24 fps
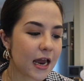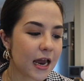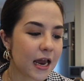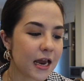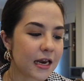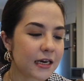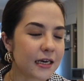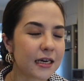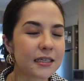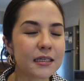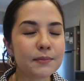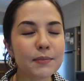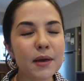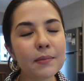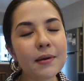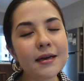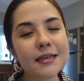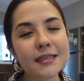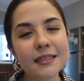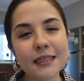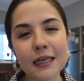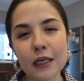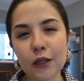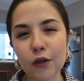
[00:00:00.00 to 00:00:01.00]
doesn't make
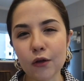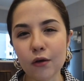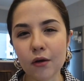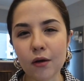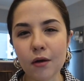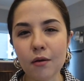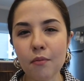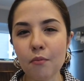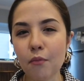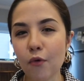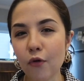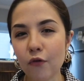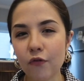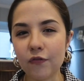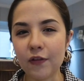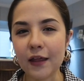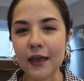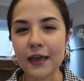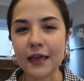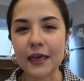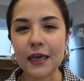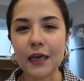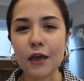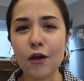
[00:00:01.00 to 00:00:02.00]
my skin look more
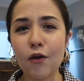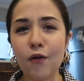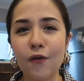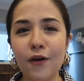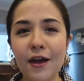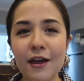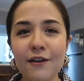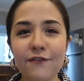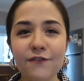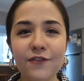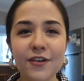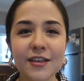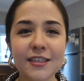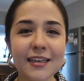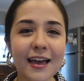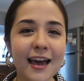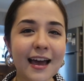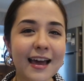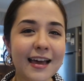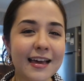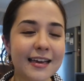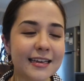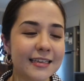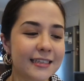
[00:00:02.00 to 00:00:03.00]
flaky or
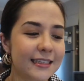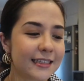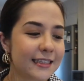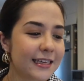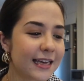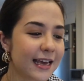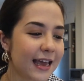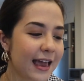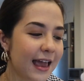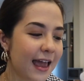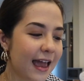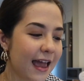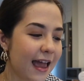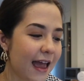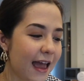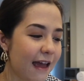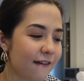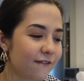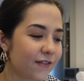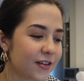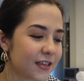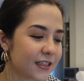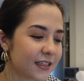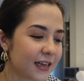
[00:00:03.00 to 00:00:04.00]
emphasize
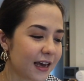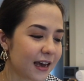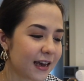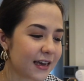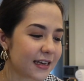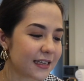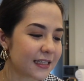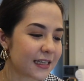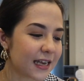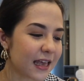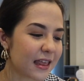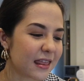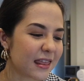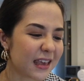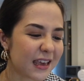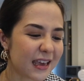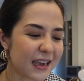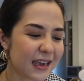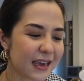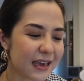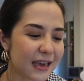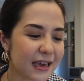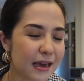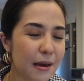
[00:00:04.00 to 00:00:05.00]

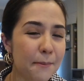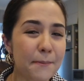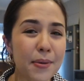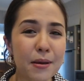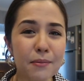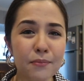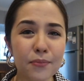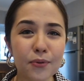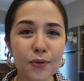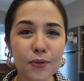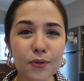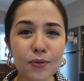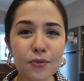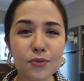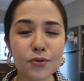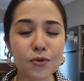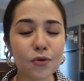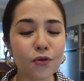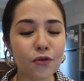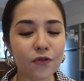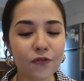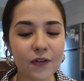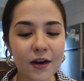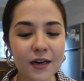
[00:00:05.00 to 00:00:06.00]
the pimples
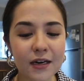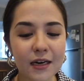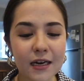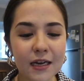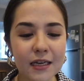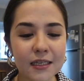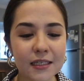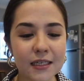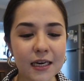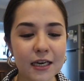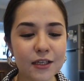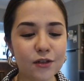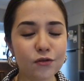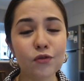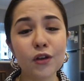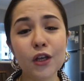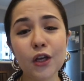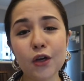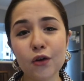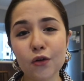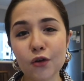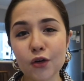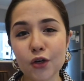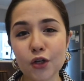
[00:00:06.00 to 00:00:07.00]
or redness. It does a
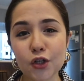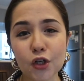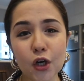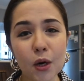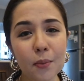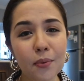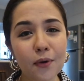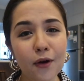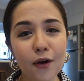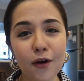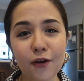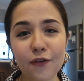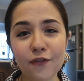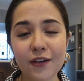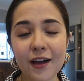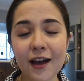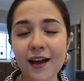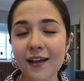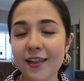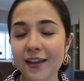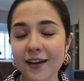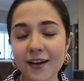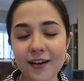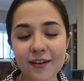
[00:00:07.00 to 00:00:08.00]
really good job of
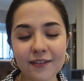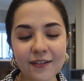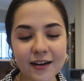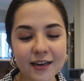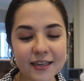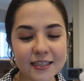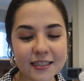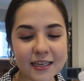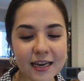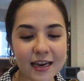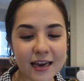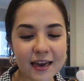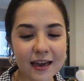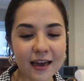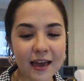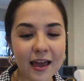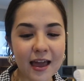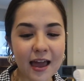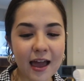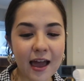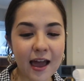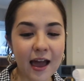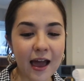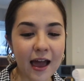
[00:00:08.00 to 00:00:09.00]
color correcting
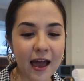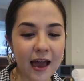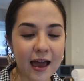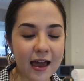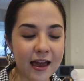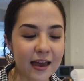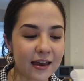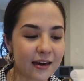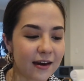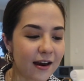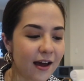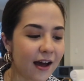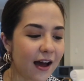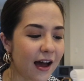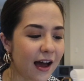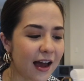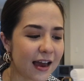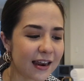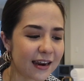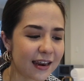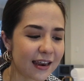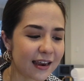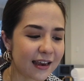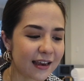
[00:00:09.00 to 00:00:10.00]
and
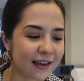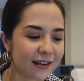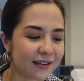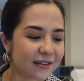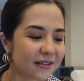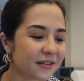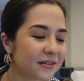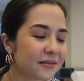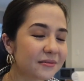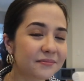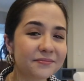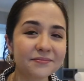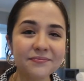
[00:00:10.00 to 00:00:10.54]
hiding